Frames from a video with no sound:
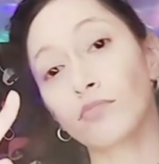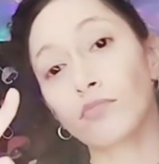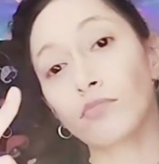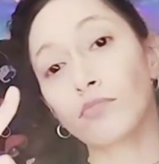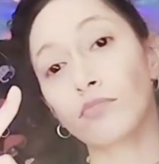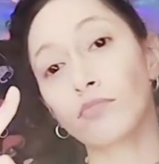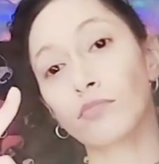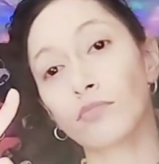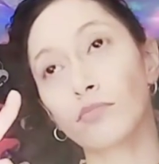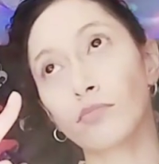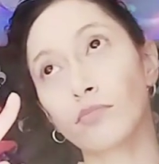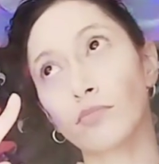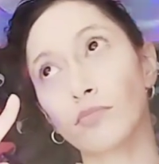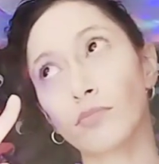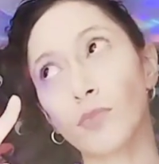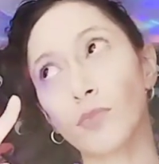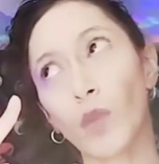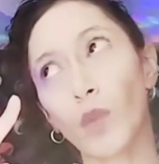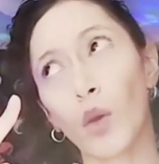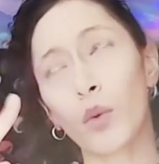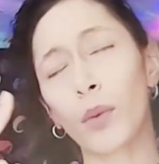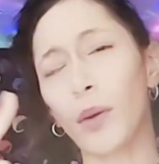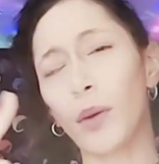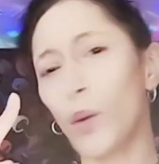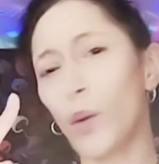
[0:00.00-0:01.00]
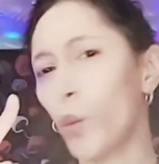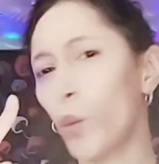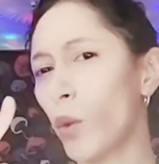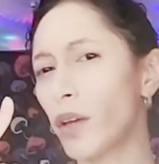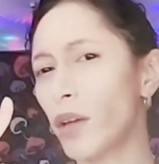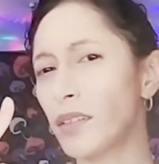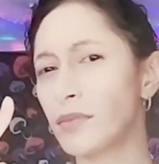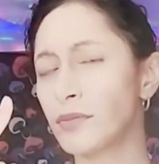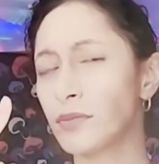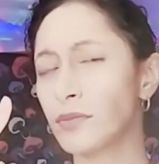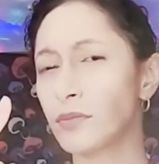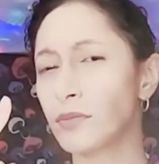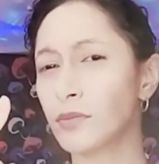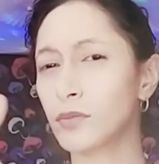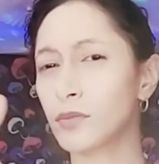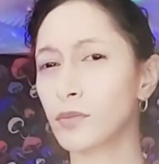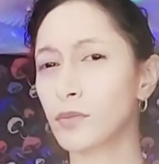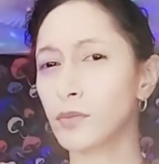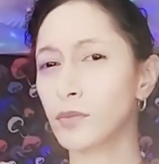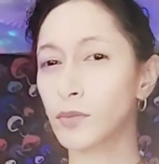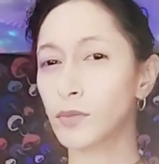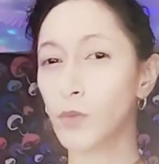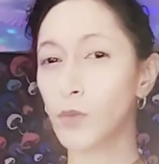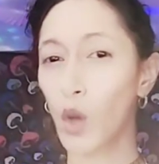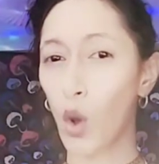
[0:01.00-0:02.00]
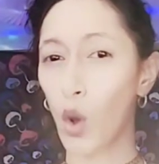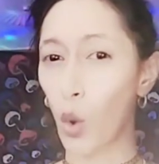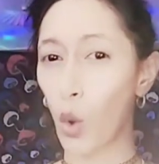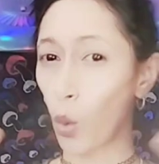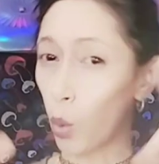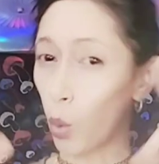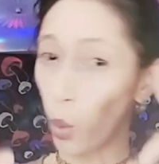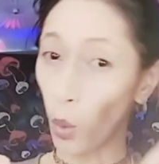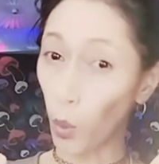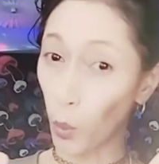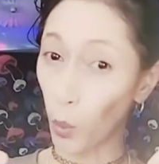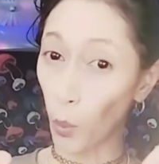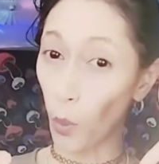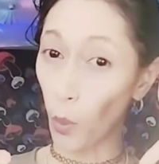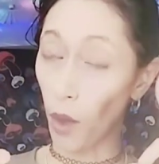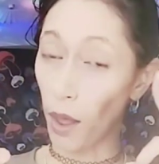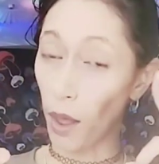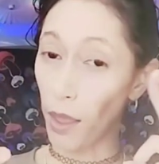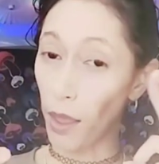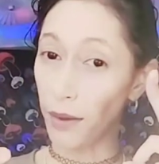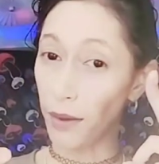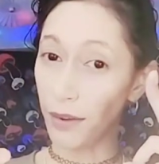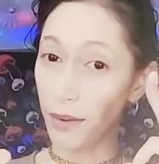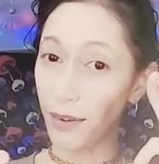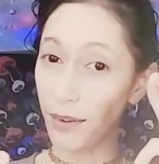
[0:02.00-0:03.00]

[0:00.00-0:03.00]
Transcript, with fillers: what do you Well, one,